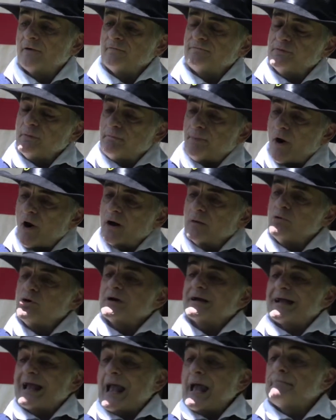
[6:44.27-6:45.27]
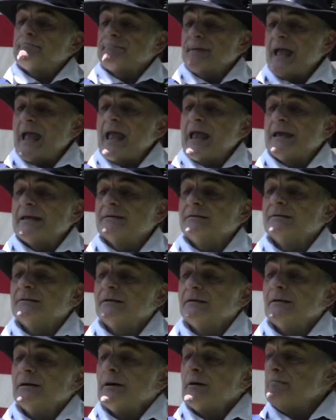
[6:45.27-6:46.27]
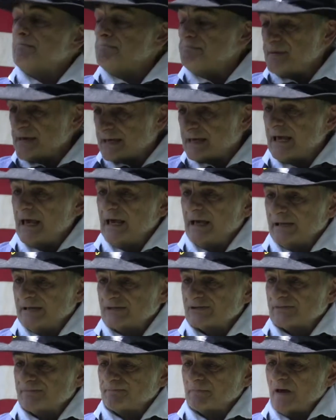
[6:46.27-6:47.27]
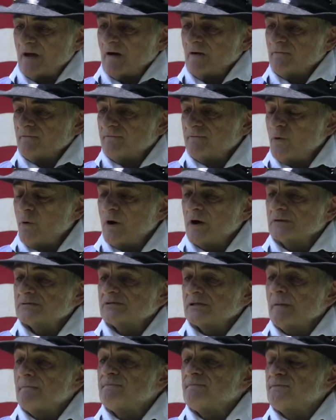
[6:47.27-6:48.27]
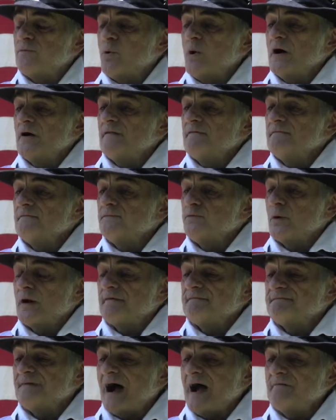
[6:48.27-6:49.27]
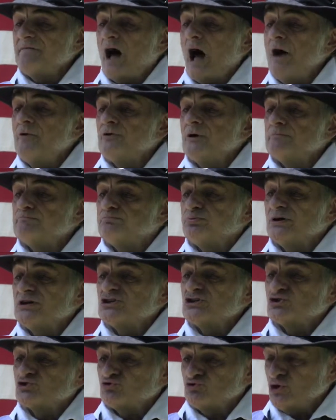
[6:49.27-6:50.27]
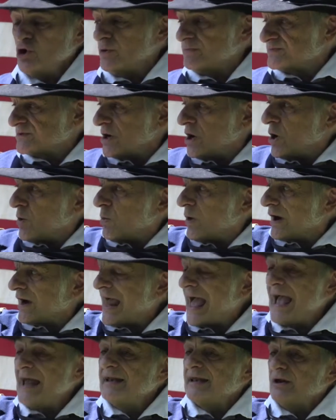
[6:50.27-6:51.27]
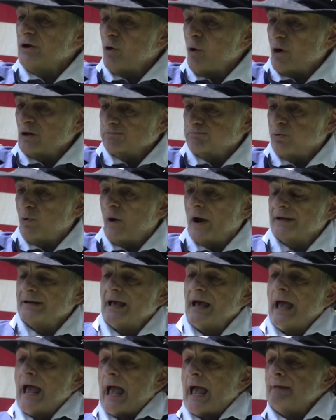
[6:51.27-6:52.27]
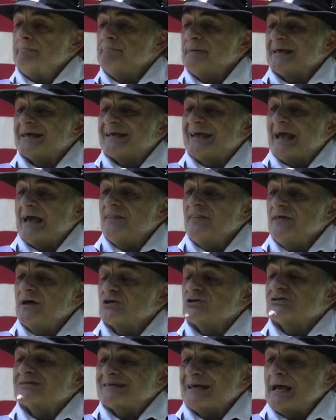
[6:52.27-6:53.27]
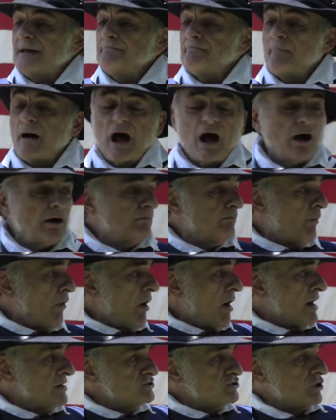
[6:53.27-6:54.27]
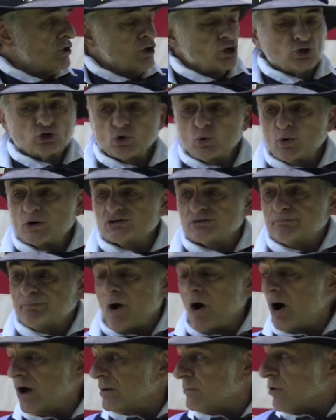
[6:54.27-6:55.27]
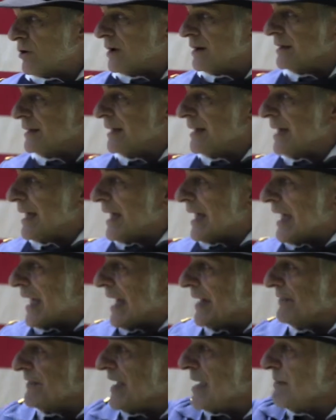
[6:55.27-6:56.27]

for Baltimore campaign begins. Some 4,500 British troops will land at North Point and begin their 10-mile march towards Baltimore, and they